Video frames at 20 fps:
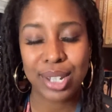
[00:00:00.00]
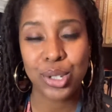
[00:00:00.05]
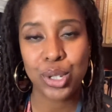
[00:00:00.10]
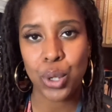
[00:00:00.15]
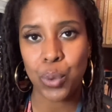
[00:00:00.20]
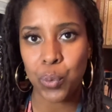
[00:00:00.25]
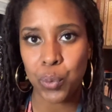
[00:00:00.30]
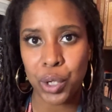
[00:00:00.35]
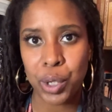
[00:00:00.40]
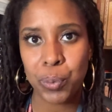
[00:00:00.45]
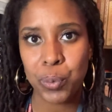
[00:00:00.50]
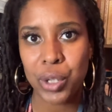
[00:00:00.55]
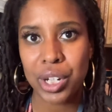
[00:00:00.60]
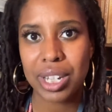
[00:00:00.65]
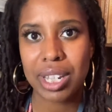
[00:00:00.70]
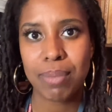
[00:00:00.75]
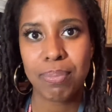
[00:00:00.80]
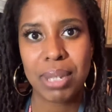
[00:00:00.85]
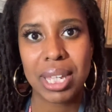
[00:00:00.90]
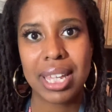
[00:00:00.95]
so wormwood
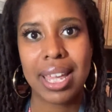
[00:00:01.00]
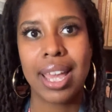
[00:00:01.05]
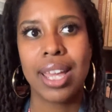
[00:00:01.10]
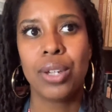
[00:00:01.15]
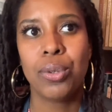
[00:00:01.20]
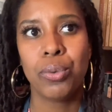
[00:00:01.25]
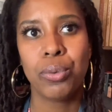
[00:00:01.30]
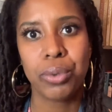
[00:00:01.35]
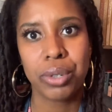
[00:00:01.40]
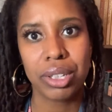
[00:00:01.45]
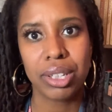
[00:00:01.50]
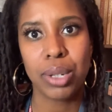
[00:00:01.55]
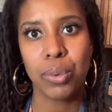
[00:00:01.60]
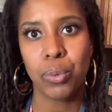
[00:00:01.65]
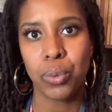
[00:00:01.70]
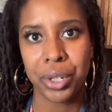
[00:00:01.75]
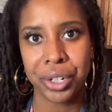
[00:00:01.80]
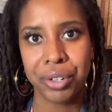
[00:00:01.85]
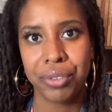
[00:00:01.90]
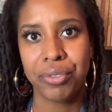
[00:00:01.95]
can be a really
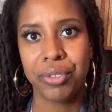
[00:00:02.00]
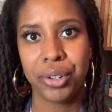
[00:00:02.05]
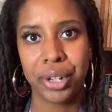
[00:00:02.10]
wonderful